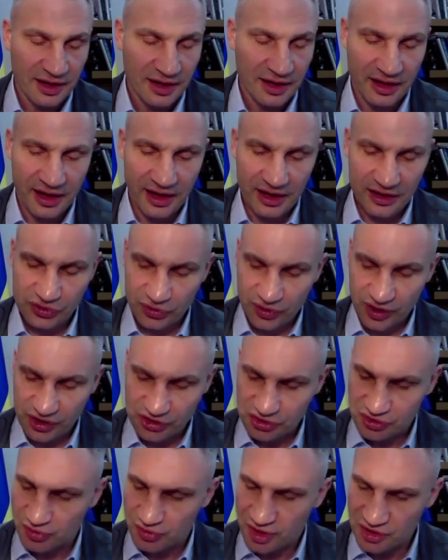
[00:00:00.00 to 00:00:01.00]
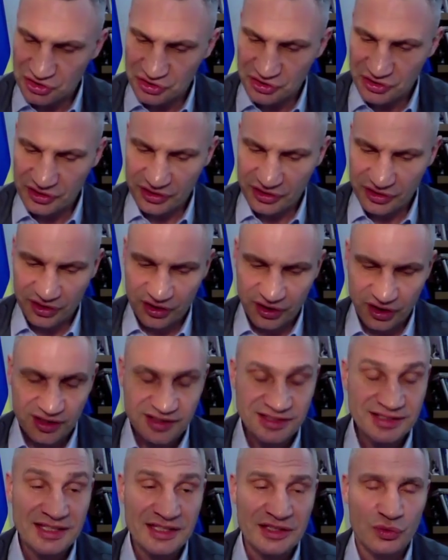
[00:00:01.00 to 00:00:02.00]
against Russia. Russians in
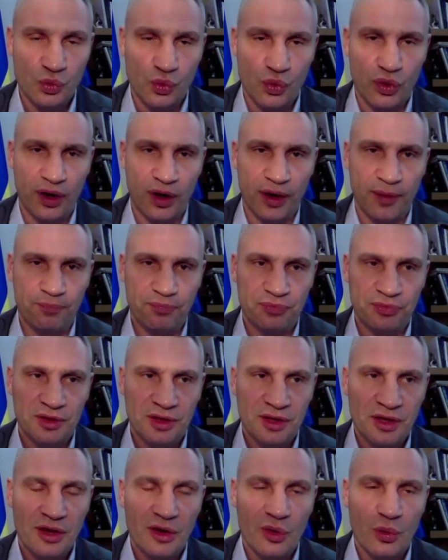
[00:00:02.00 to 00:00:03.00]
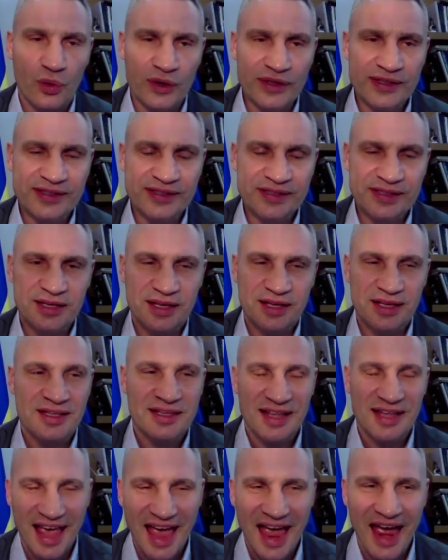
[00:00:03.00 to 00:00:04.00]
this war, we see in
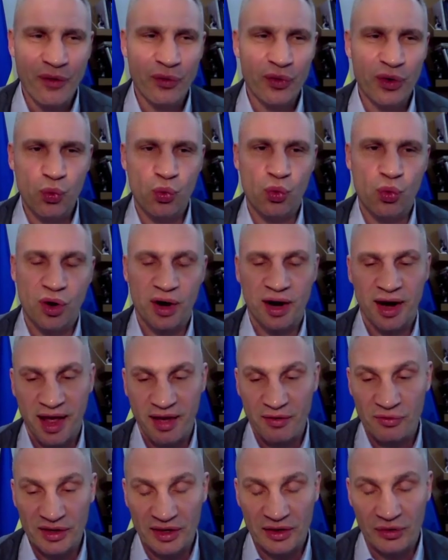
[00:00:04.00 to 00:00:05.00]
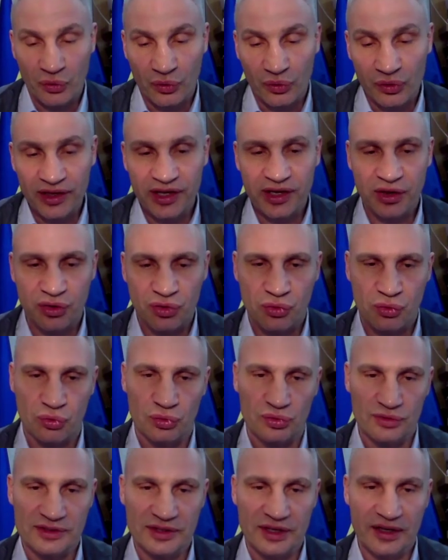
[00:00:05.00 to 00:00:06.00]
every war have a clear
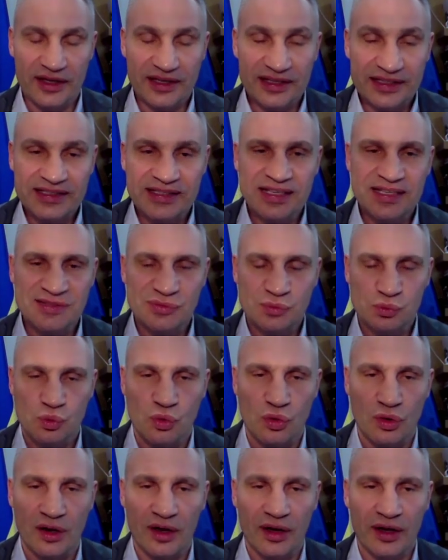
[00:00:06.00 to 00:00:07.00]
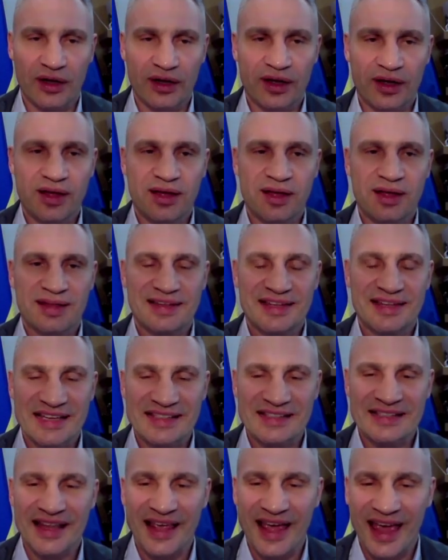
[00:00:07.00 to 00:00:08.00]
rules. This war
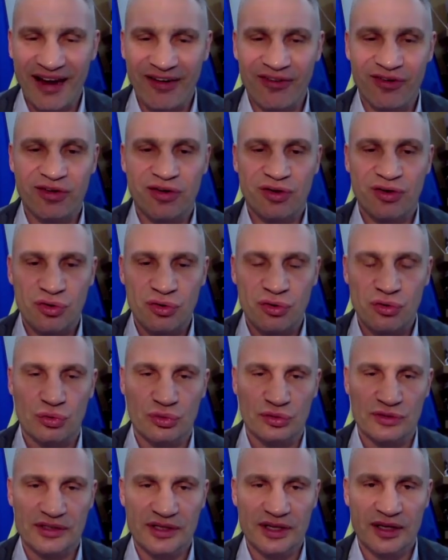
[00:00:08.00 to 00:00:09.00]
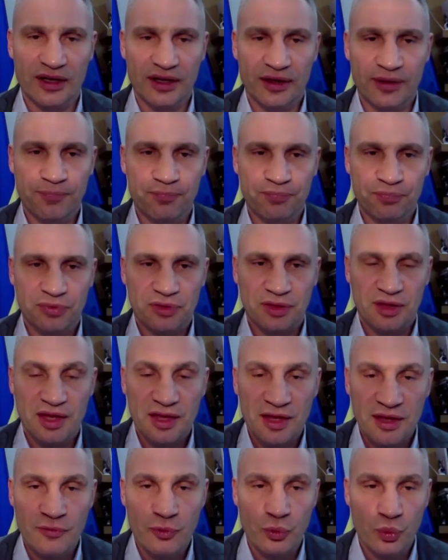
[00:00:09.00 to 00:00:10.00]
doesn't have rules.
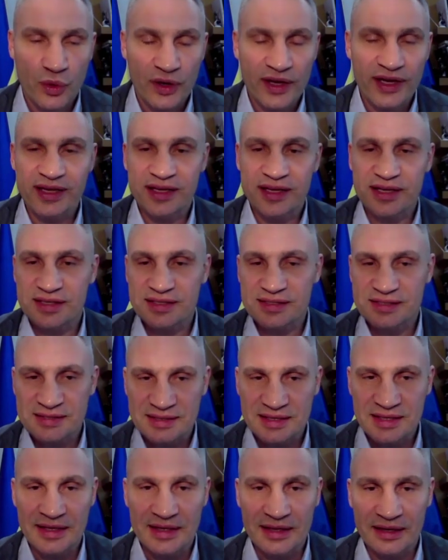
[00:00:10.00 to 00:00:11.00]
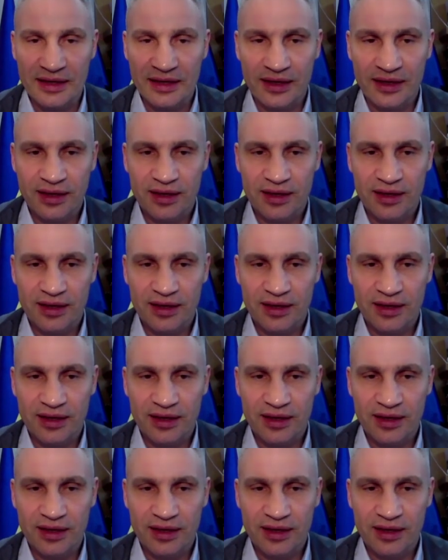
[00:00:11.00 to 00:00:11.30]
If we see